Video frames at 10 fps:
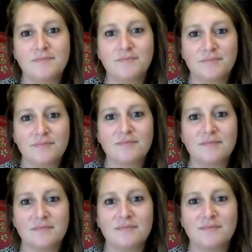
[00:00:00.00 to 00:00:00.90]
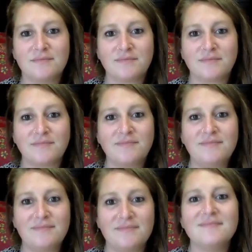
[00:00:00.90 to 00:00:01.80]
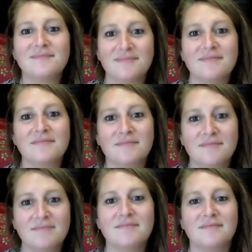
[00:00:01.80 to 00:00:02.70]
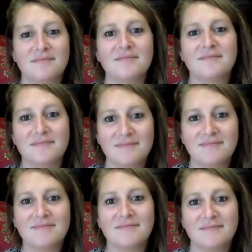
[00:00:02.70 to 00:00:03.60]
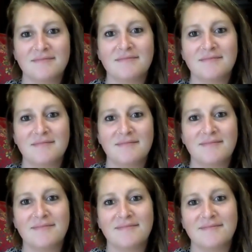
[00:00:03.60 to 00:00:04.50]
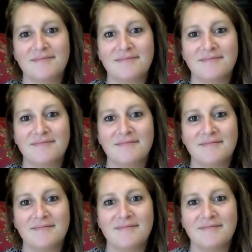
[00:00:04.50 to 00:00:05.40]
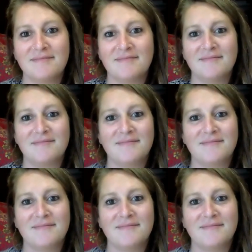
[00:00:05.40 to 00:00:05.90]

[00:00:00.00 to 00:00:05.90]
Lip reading: The person shown says nothing.